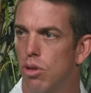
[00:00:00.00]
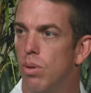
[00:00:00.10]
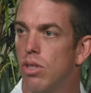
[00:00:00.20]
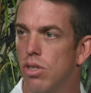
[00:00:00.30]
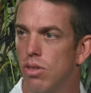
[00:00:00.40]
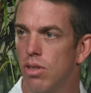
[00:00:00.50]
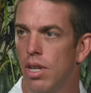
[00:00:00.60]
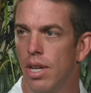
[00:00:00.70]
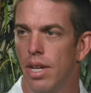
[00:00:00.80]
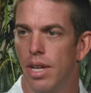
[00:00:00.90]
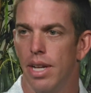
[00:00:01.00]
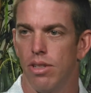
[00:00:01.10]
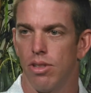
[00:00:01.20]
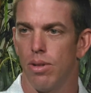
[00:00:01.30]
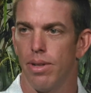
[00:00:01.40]
2 inches. And
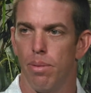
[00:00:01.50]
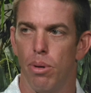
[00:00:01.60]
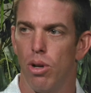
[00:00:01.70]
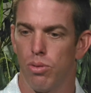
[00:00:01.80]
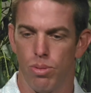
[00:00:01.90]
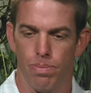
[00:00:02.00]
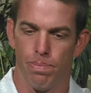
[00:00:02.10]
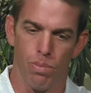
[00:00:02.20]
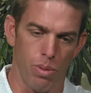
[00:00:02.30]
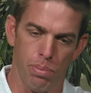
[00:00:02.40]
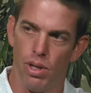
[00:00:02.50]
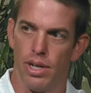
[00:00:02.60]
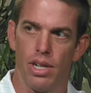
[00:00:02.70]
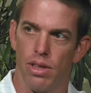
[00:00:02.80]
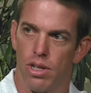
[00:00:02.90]
so, balls would plug
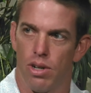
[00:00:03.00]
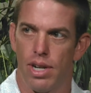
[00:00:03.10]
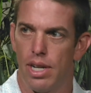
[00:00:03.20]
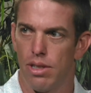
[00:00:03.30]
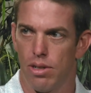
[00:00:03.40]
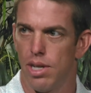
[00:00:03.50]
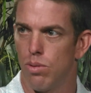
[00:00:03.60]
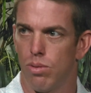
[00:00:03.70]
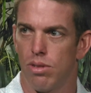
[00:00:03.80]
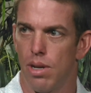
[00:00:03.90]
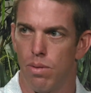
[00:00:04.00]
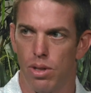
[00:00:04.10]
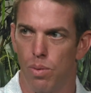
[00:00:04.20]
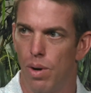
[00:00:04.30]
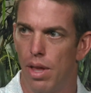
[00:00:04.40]
into the green. The greens would stay really
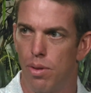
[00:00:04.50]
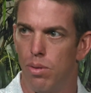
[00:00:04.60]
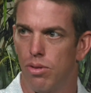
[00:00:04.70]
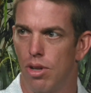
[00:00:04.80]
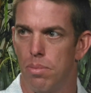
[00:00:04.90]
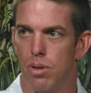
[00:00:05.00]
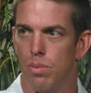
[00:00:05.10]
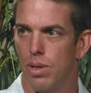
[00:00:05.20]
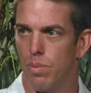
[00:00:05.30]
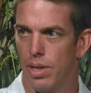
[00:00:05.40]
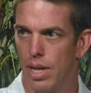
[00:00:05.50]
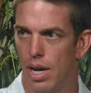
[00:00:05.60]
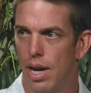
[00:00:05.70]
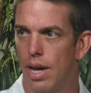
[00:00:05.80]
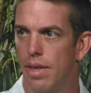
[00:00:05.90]
wet through the summer. When it would get
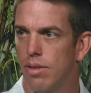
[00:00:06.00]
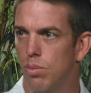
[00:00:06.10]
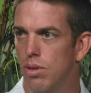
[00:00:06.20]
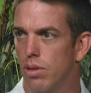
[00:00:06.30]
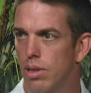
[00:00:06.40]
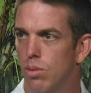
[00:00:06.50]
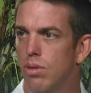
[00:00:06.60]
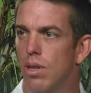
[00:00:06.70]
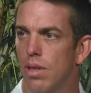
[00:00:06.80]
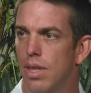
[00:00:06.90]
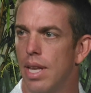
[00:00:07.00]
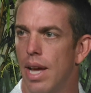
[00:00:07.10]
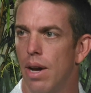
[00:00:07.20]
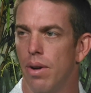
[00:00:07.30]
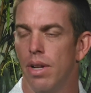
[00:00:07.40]
hot, that's when the greens would start to thin
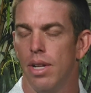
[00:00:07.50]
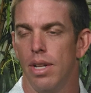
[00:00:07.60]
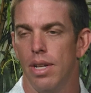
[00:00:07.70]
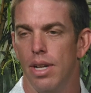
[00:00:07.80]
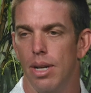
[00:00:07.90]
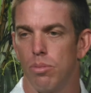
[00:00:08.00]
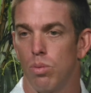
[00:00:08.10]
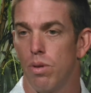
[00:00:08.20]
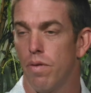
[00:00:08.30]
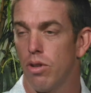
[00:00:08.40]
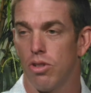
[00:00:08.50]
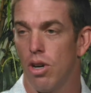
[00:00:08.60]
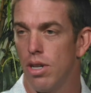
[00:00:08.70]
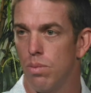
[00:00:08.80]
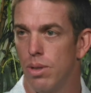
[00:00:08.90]
out. So when we first
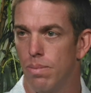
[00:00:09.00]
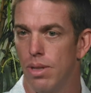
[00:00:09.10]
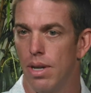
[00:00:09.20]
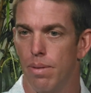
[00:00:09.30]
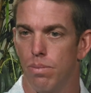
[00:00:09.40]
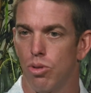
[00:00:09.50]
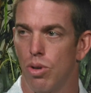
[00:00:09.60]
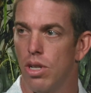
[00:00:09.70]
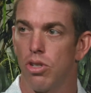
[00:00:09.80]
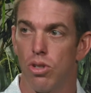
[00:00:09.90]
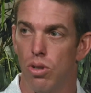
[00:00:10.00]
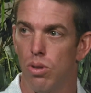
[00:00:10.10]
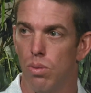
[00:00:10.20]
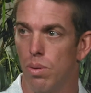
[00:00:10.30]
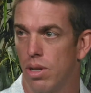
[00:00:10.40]
started, we did
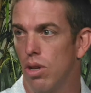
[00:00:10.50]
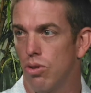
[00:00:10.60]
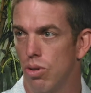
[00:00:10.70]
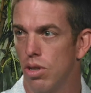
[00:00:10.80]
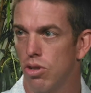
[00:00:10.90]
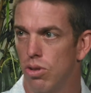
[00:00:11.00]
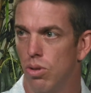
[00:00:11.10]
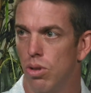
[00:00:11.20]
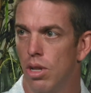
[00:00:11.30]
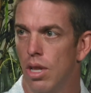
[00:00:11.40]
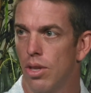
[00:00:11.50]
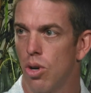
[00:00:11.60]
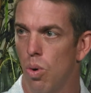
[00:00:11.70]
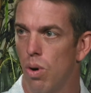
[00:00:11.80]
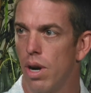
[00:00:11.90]
what we call a traditional
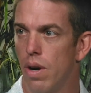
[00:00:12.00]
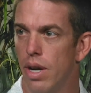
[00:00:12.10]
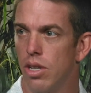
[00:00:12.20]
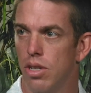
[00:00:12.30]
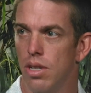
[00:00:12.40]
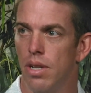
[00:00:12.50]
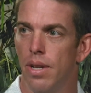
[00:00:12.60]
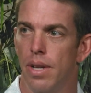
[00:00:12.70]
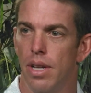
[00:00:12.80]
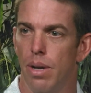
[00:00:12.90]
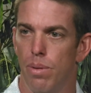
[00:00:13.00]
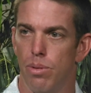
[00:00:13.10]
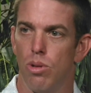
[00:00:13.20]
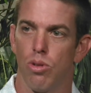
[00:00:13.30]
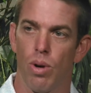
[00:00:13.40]
core aeration. We would do
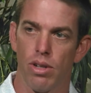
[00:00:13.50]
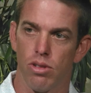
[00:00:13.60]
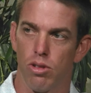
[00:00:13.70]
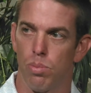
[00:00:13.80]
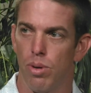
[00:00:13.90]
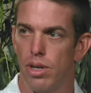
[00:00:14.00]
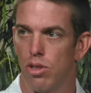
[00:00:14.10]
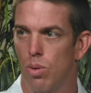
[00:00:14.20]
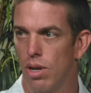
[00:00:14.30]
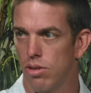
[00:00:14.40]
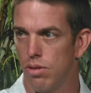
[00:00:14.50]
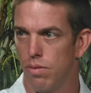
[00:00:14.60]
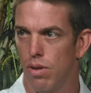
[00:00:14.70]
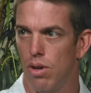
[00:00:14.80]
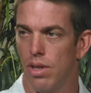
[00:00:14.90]
it twice in the spring, twice in the
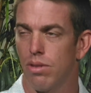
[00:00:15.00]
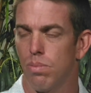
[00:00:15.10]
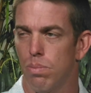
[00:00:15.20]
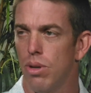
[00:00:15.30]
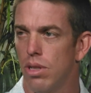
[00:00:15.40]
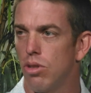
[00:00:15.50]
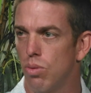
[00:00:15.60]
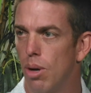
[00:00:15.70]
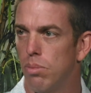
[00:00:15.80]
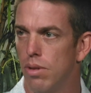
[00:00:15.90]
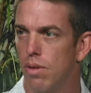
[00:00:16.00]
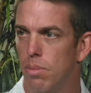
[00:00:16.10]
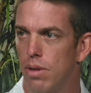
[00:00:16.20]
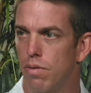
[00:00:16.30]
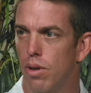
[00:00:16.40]
fall. That's pretty disruptive. I
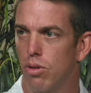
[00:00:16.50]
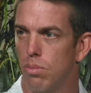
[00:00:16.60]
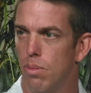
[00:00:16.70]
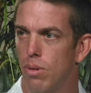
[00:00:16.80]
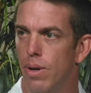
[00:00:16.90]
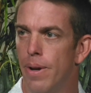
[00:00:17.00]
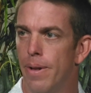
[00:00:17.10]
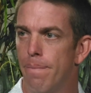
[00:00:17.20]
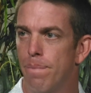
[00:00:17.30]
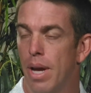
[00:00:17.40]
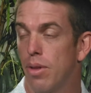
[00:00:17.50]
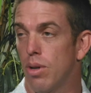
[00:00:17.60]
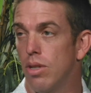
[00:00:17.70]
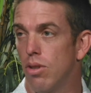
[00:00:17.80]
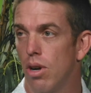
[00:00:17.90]
mean, if folks remember how the
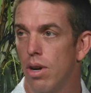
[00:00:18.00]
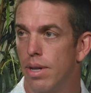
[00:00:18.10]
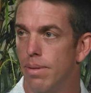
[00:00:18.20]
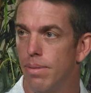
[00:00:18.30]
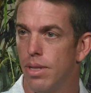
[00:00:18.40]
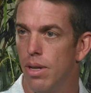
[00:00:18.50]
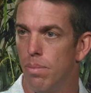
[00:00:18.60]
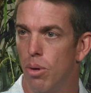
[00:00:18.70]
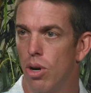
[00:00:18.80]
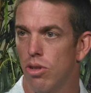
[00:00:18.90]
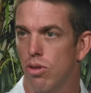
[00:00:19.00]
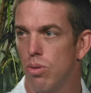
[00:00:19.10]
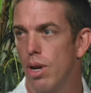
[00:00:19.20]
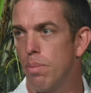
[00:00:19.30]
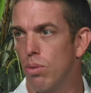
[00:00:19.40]
greens are in March through
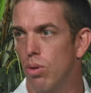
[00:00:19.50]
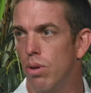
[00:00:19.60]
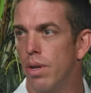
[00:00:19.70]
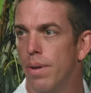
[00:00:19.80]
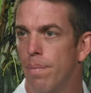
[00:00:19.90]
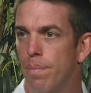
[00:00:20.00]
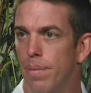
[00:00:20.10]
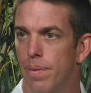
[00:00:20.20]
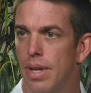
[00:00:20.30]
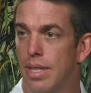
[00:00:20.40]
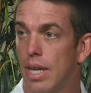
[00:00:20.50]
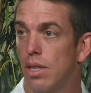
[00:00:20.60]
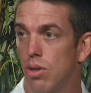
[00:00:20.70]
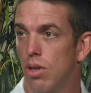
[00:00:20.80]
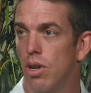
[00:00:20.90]
April, they take a
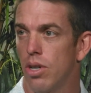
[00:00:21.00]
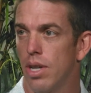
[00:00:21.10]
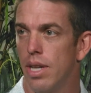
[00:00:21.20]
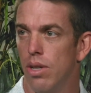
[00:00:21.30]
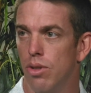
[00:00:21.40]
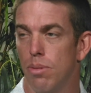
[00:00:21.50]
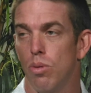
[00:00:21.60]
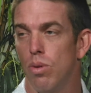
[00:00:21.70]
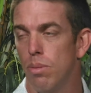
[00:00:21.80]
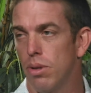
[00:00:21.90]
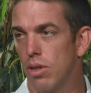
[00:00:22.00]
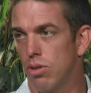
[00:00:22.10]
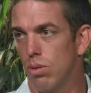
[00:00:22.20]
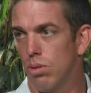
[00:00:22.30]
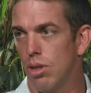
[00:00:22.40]
little longer to heal. Number one, because of
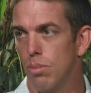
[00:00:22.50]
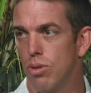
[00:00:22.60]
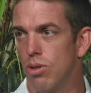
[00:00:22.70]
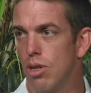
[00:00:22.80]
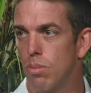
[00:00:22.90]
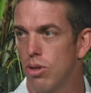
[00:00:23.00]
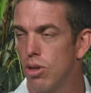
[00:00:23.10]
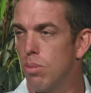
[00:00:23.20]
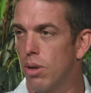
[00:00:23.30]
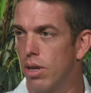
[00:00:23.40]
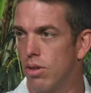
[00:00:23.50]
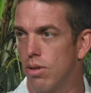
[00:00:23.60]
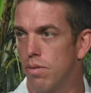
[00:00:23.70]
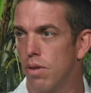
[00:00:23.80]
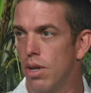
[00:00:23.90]
soil temperatures. Number two, because
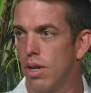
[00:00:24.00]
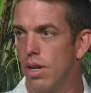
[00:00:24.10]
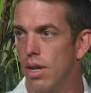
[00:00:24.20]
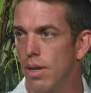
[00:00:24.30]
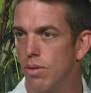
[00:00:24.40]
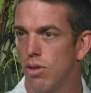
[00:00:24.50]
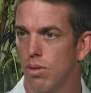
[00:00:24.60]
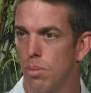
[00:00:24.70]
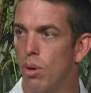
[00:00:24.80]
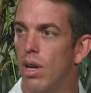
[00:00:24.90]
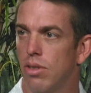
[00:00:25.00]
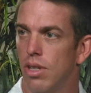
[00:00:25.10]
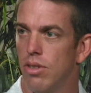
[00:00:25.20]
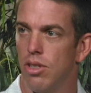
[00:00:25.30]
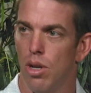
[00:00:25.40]
of just the
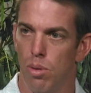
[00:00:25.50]
process. You know, we're